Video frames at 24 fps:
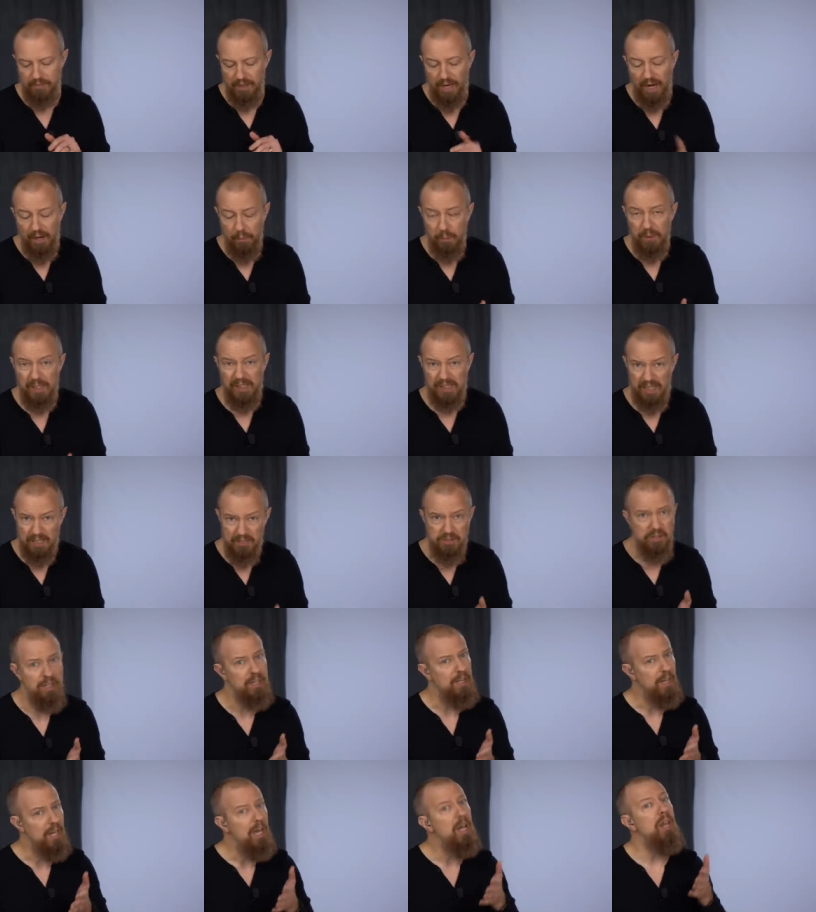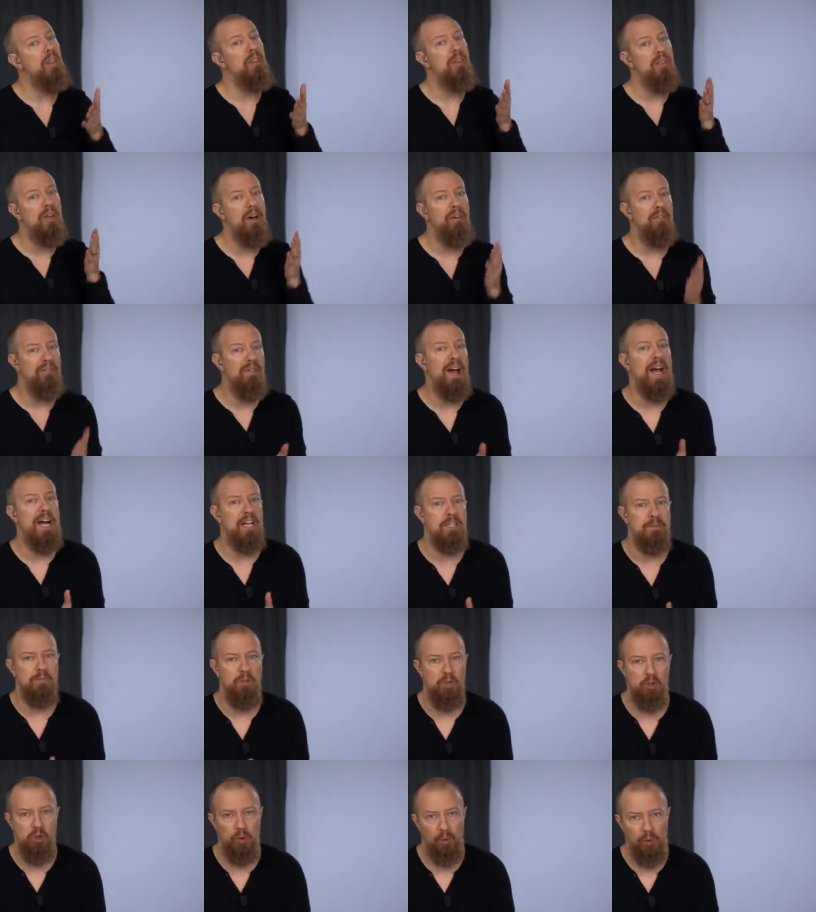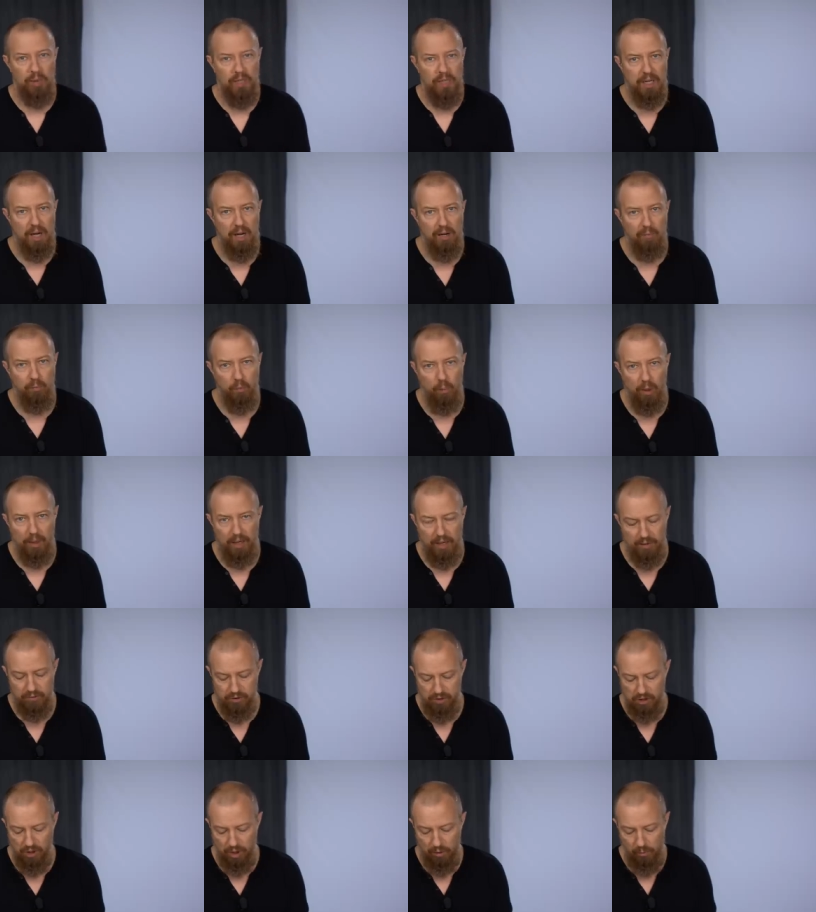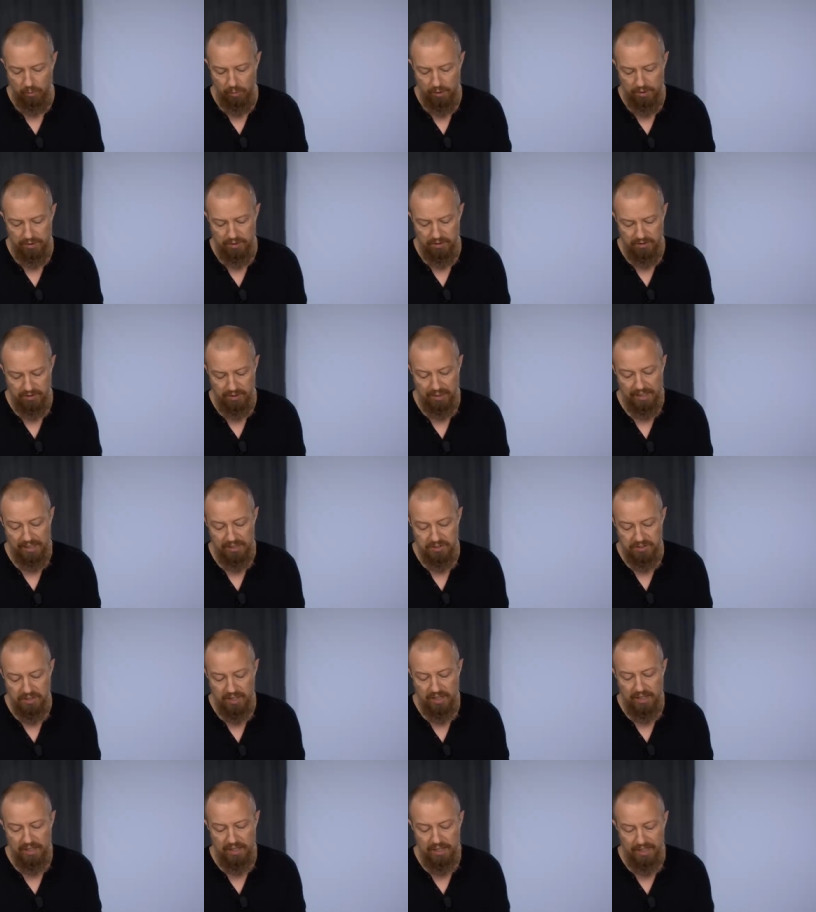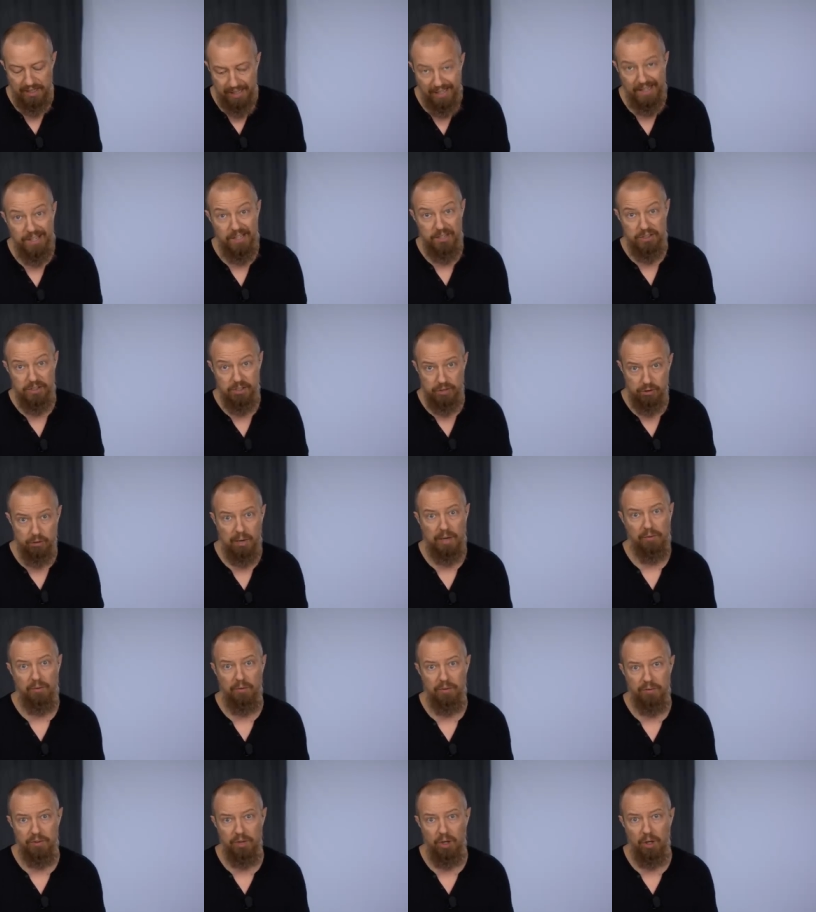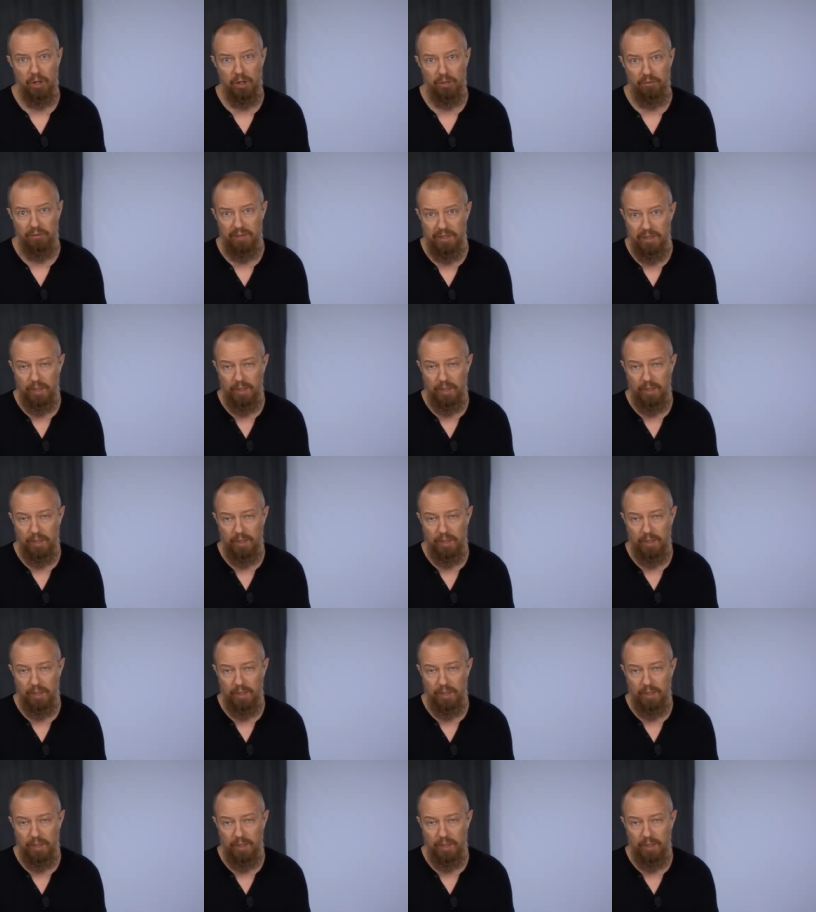I realized that the vast majority of what I've shot with this lens is travel photography.